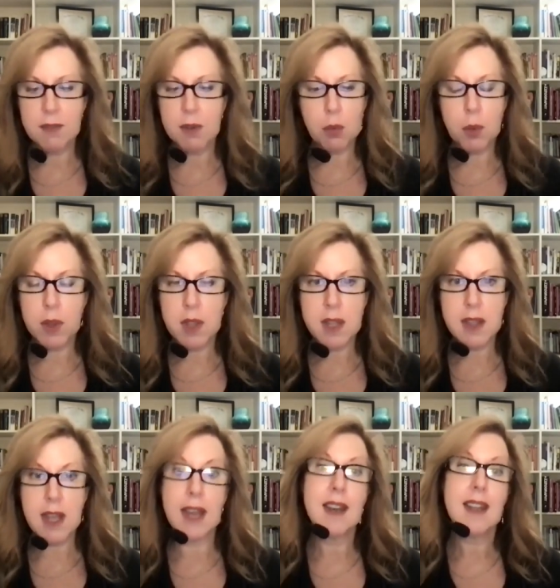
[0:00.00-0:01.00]
even
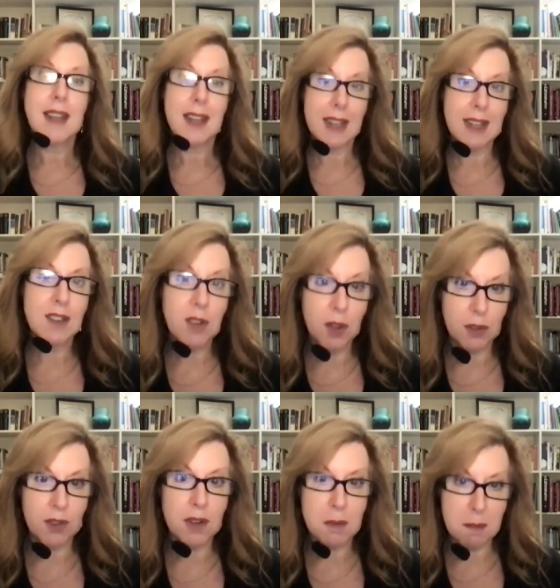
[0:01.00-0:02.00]
within that, it
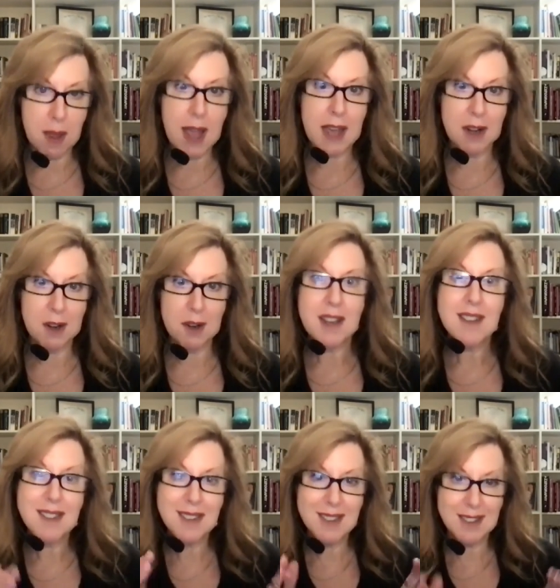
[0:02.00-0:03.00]
doesn't matter.
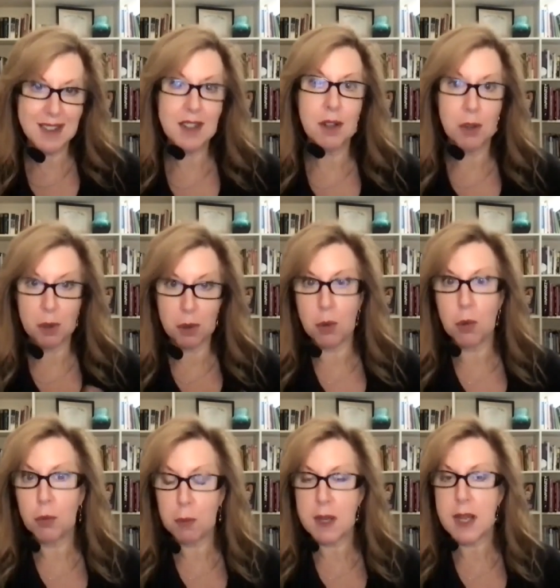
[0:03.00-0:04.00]
Mm. Still,
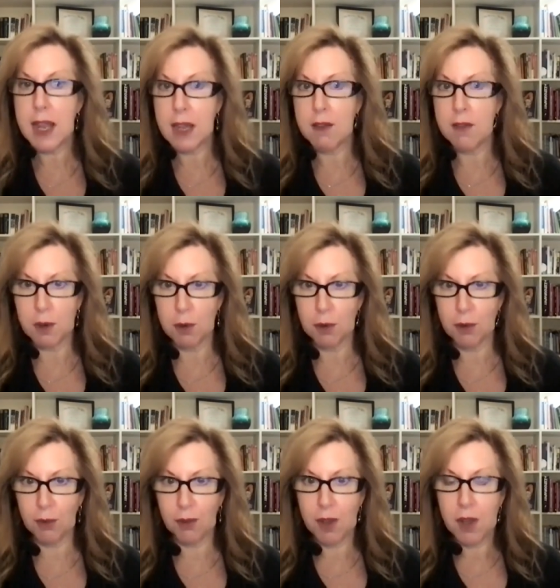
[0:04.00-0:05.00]
those
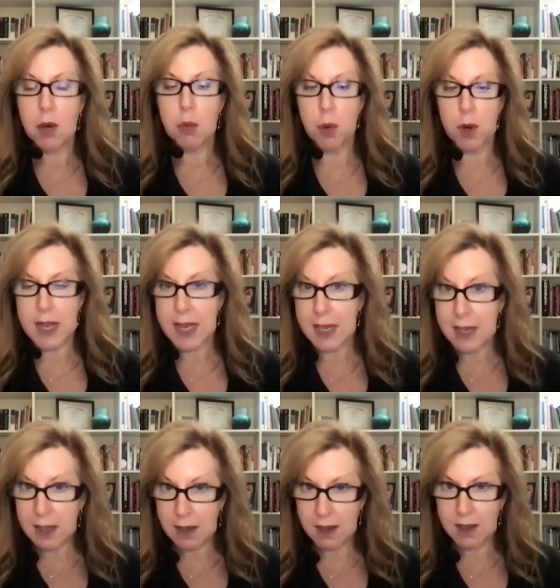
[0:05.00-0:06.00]
behaviors were
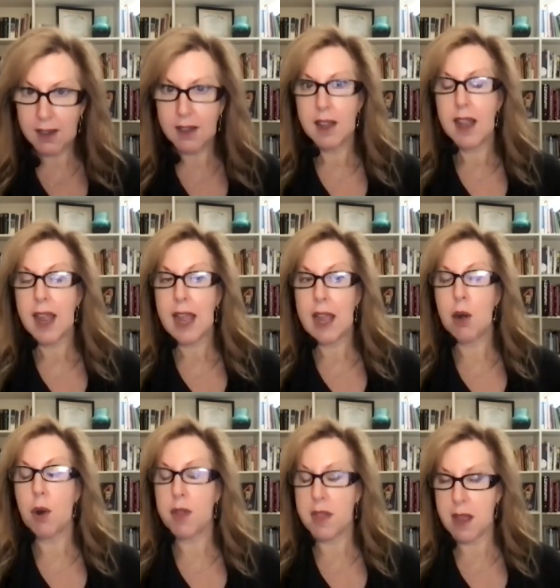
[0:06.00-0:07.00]
hidden mm-hmm.
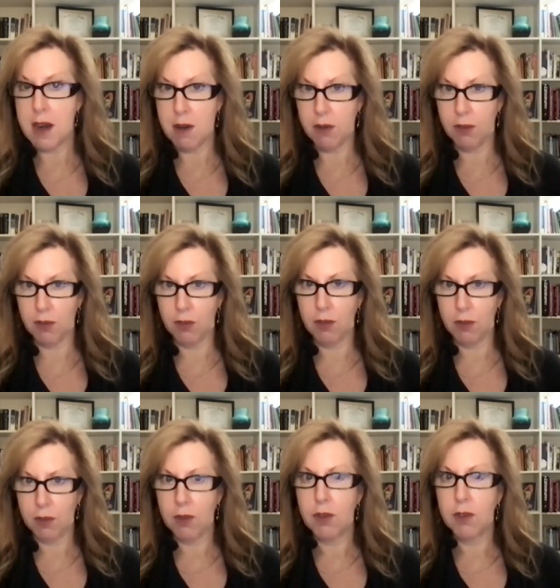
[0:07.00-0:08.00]
and are theirs.